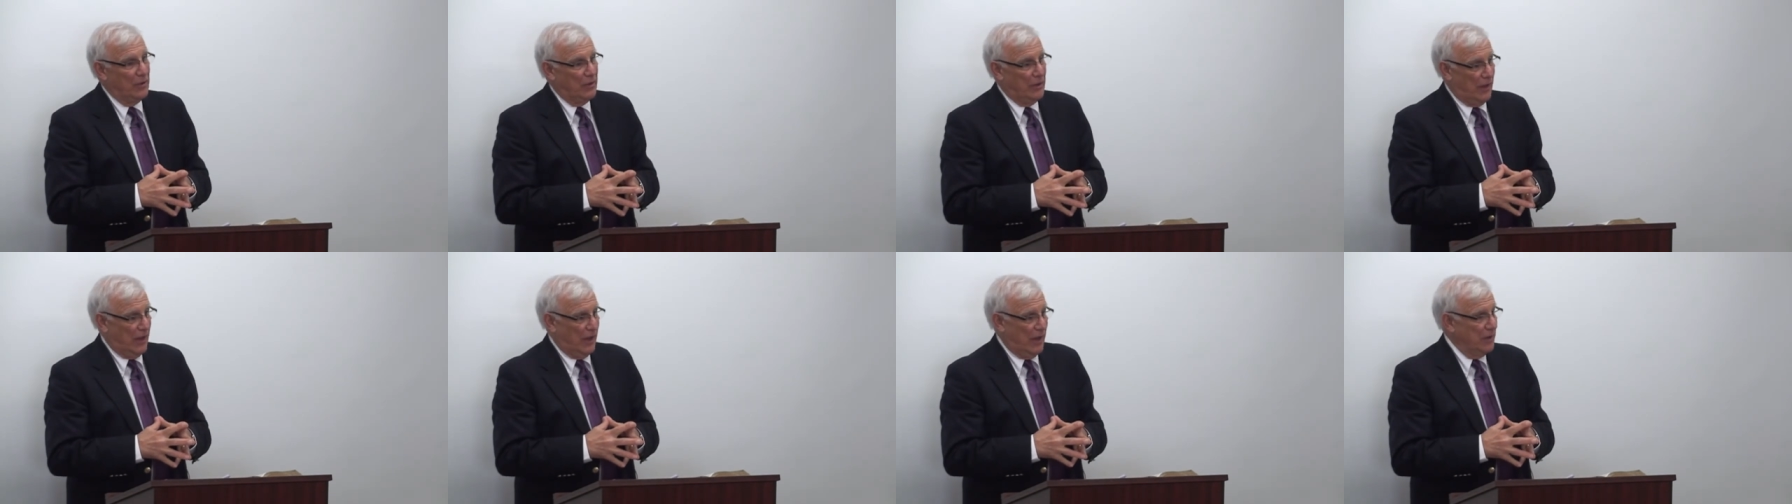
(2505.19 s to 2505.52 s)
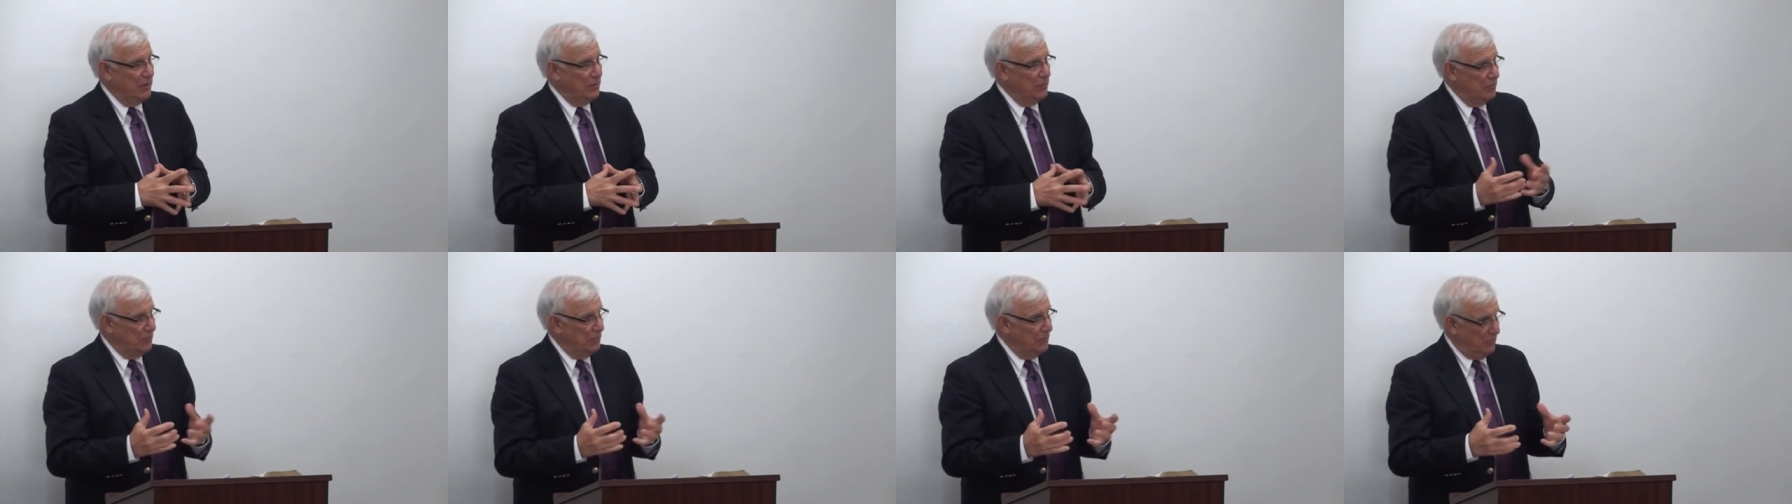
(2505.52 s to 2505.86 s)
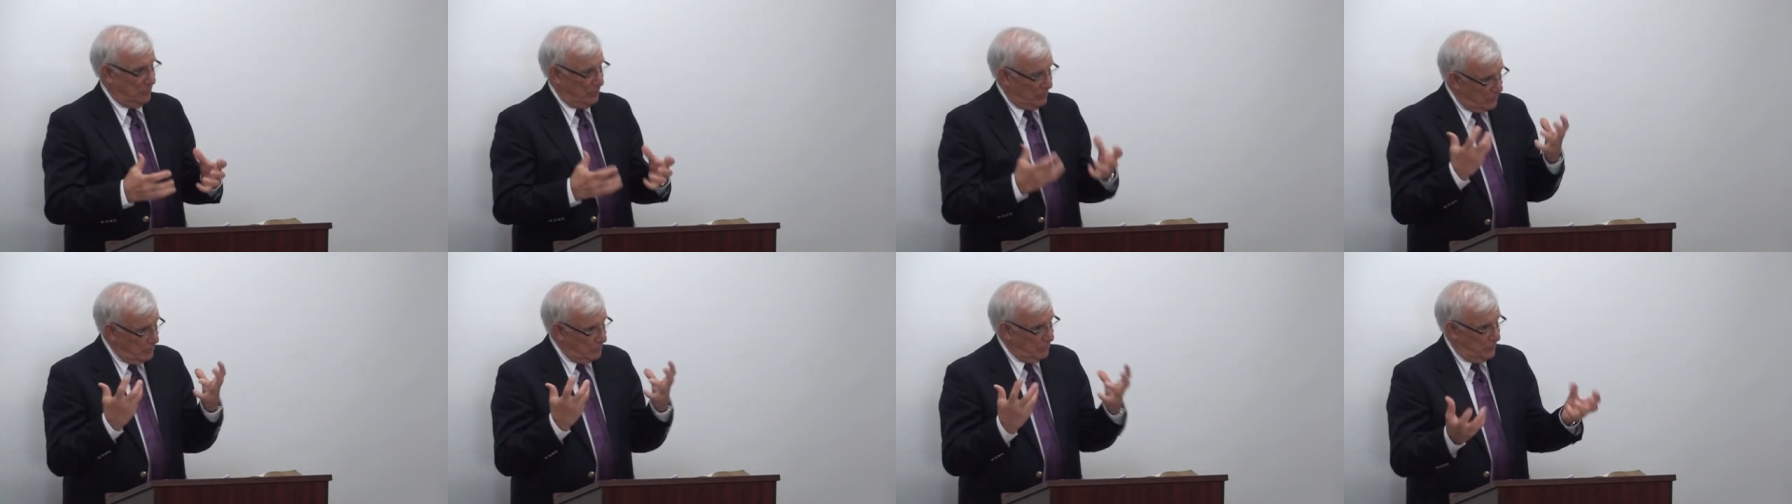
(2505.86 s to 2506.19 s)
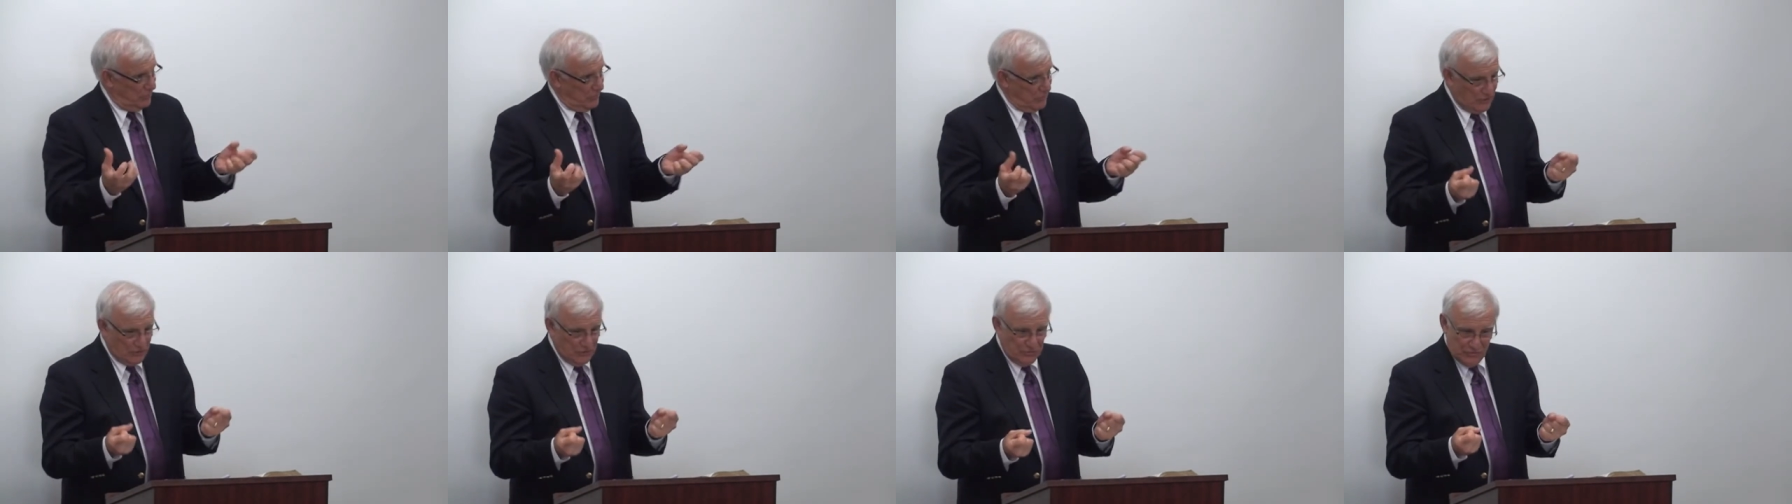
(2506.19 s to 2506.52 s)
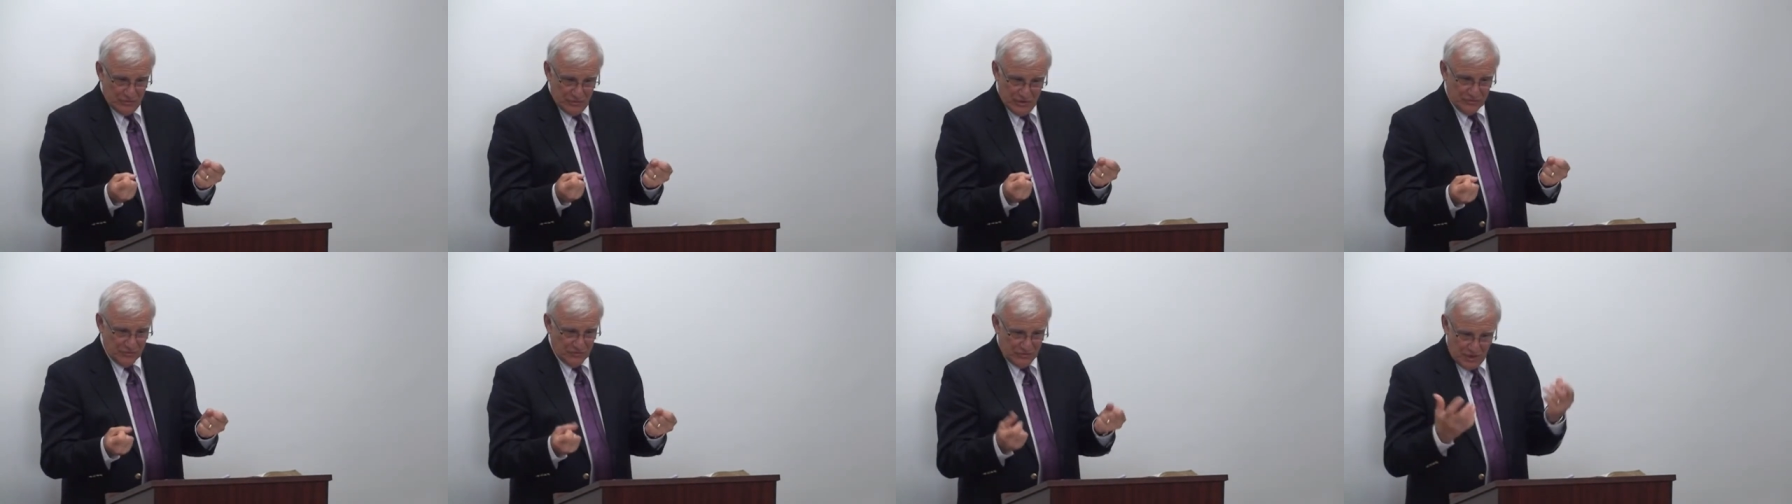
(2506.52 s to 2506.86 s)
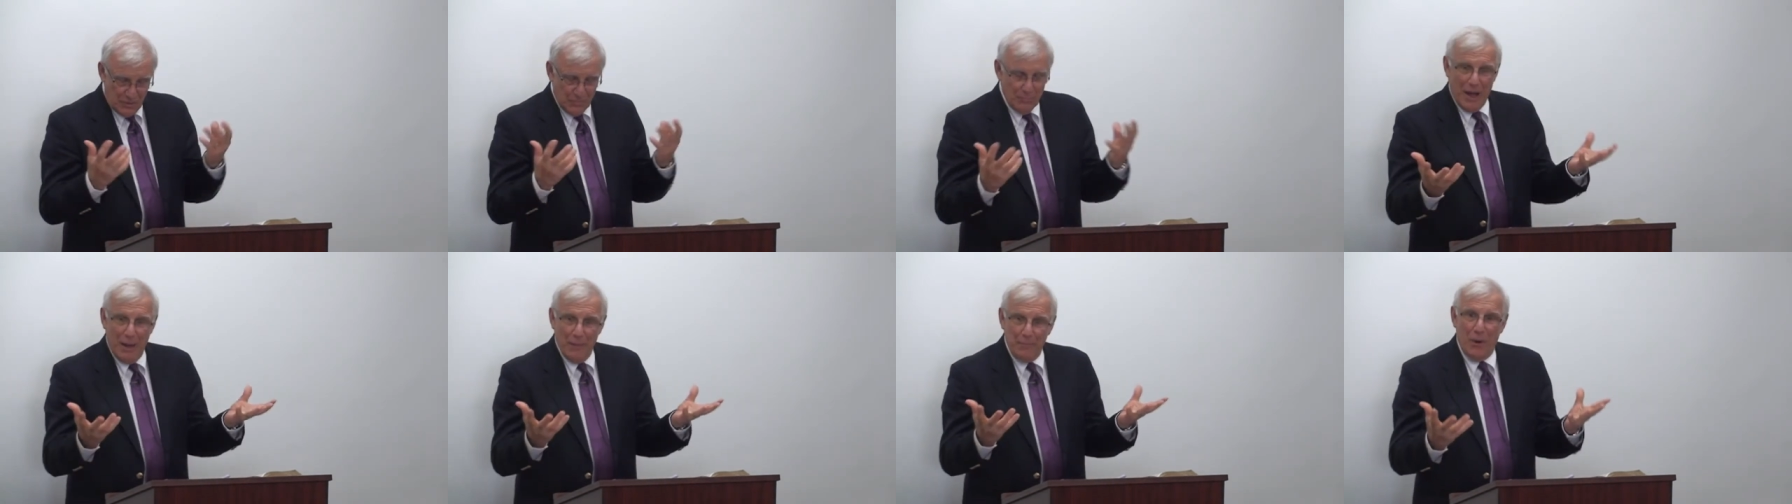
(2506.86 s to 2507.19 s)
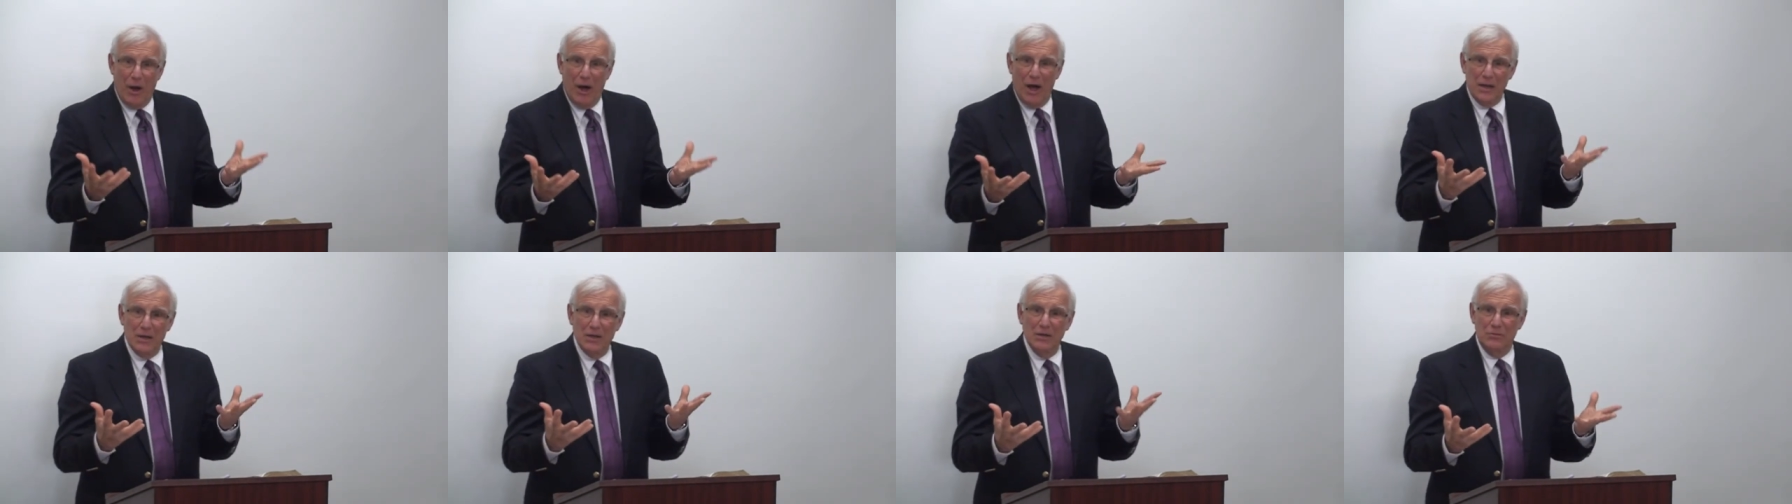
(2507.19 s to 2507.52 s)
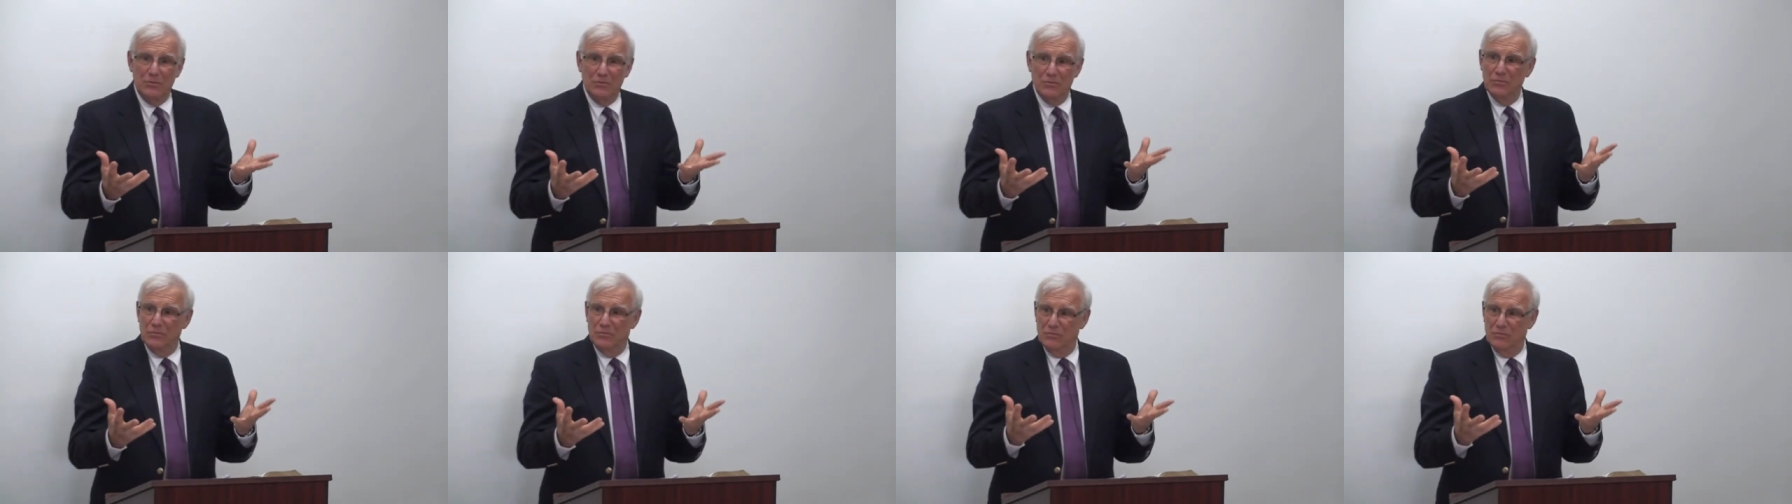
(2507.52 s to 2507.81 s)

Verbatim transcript: and it's, it's in my pocket